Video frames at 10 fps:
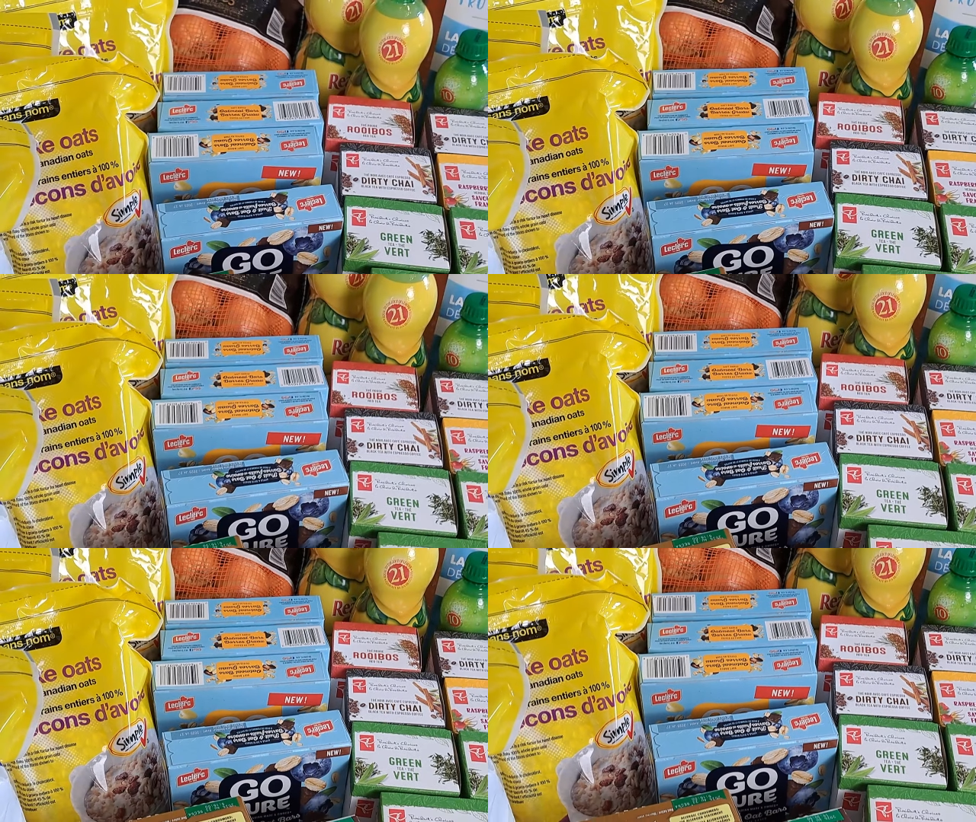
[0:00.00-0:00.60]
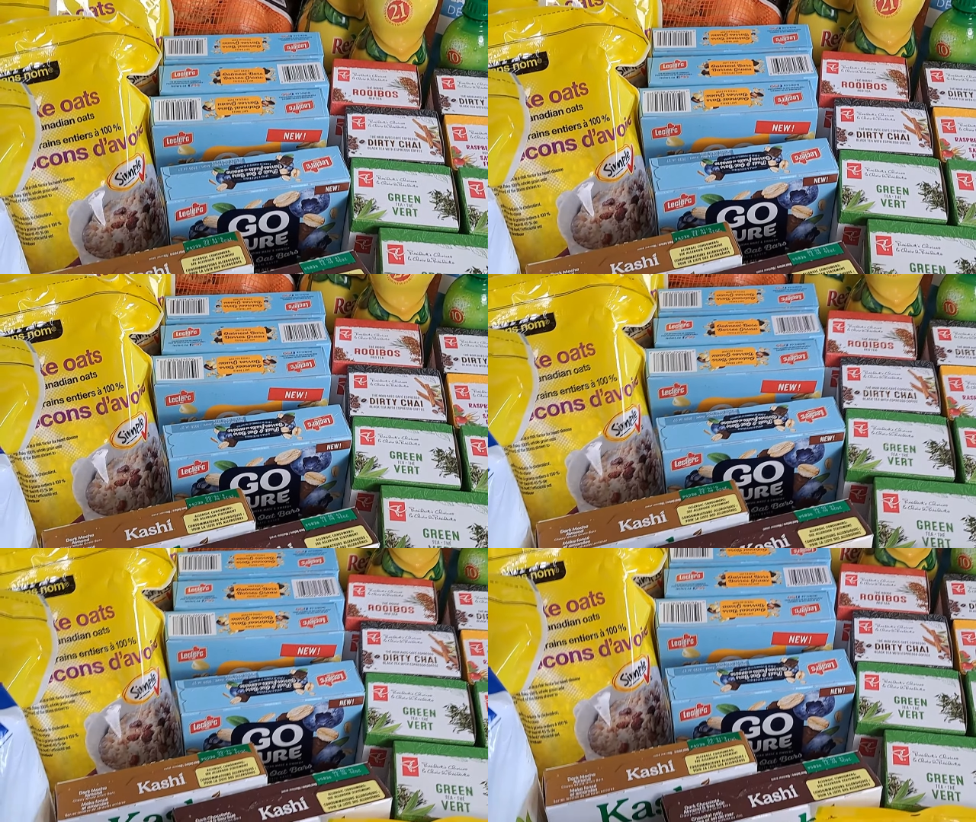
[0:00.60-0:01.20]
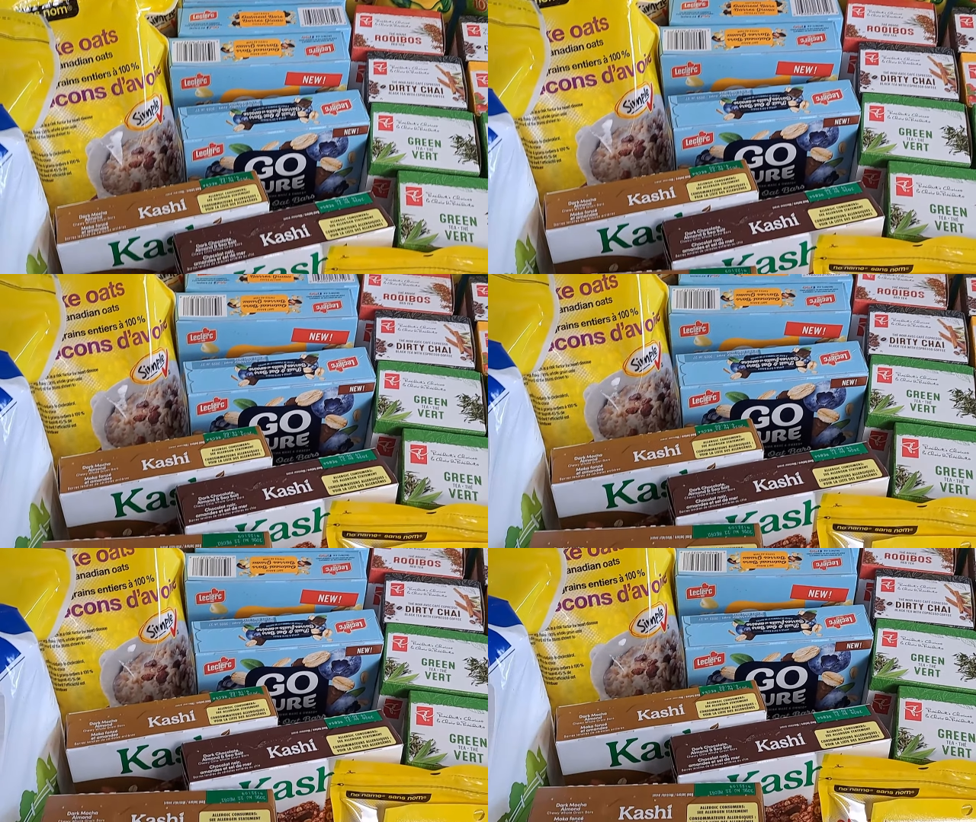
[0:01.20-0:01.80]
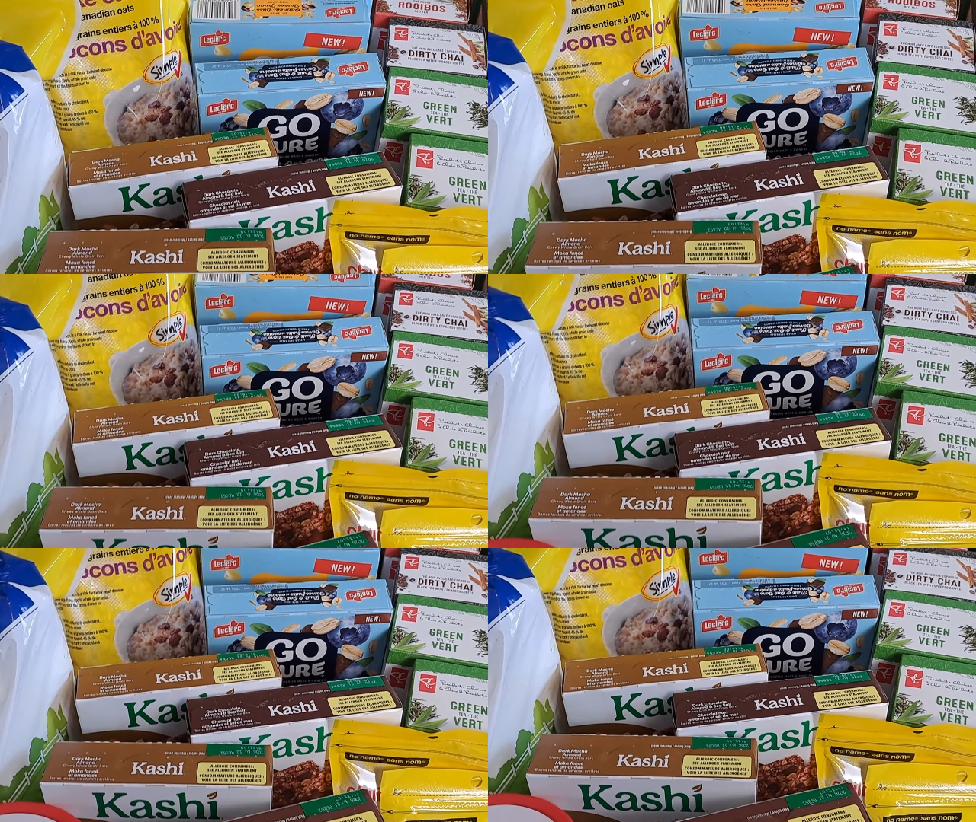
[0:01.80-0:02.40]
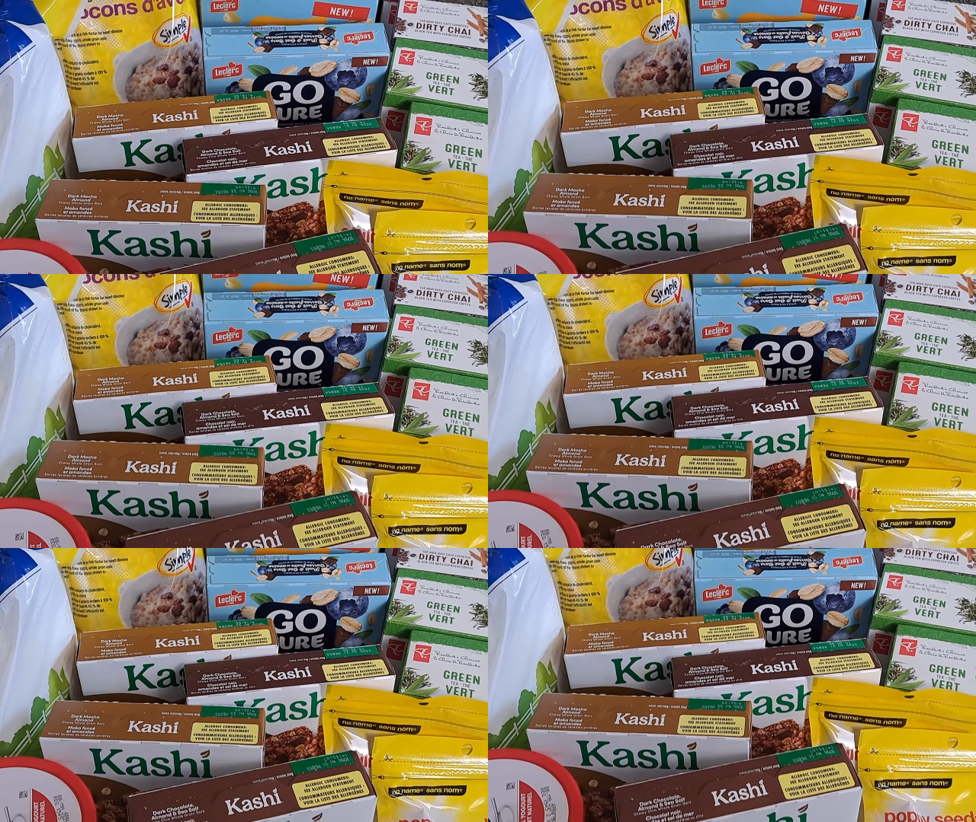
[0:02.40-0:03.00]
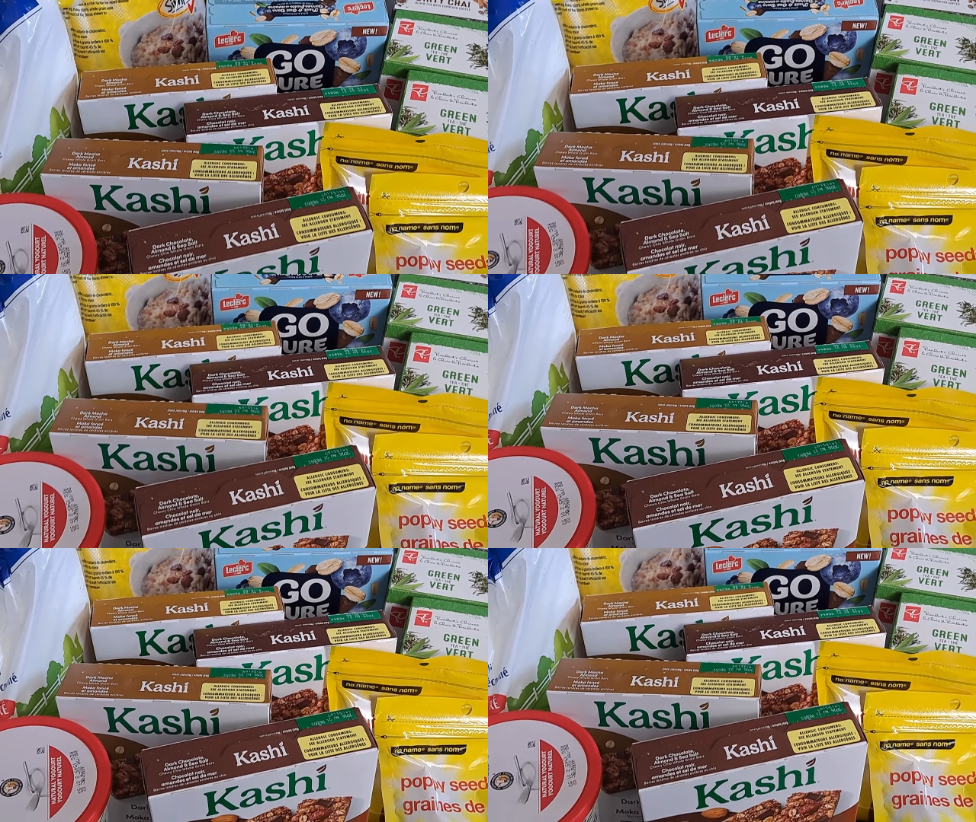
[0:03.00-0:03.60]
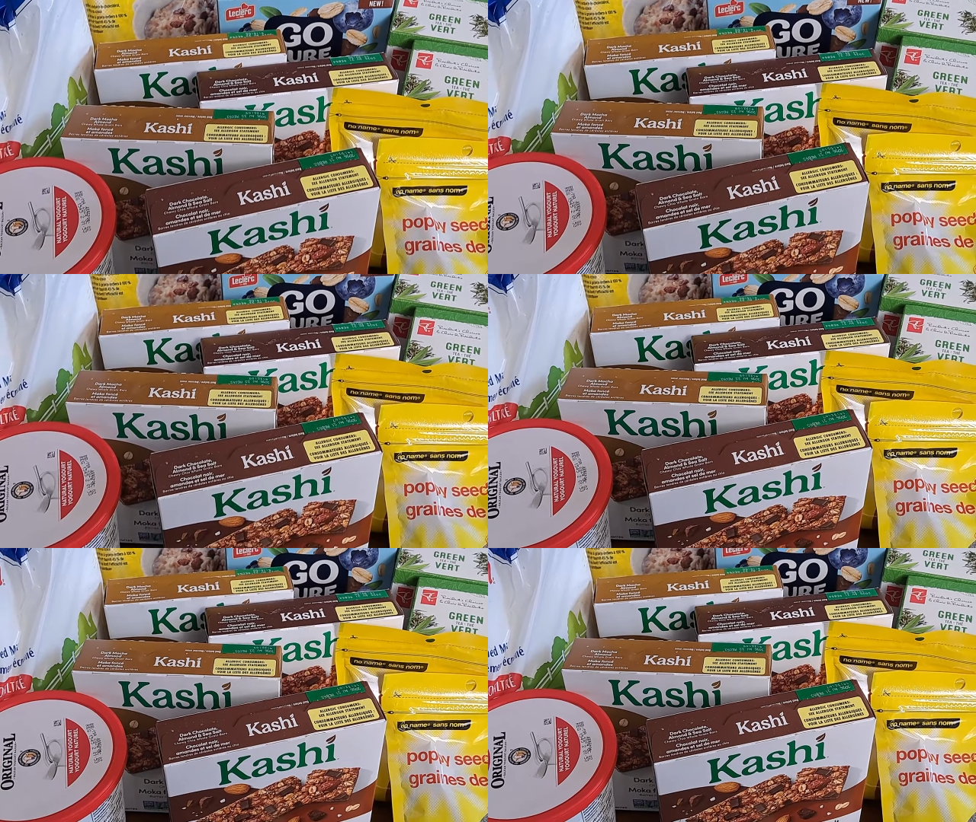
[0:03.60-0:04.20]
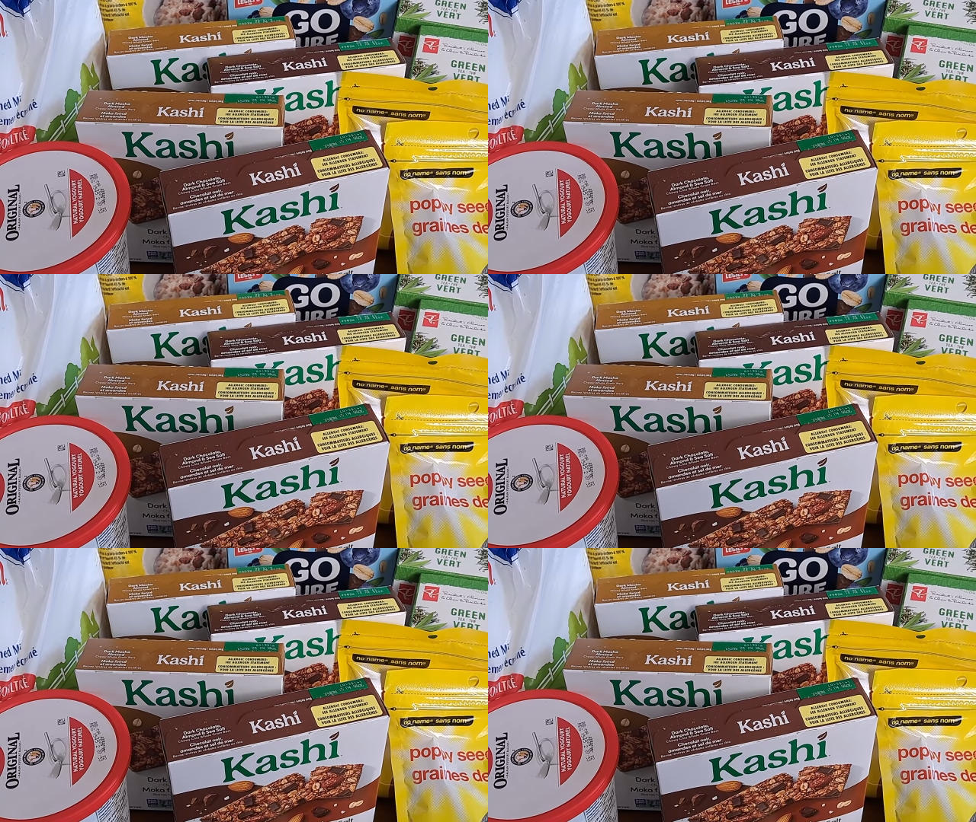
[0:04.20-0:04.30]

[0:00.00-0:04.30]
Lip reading: No face is visible, so there are no lips to read.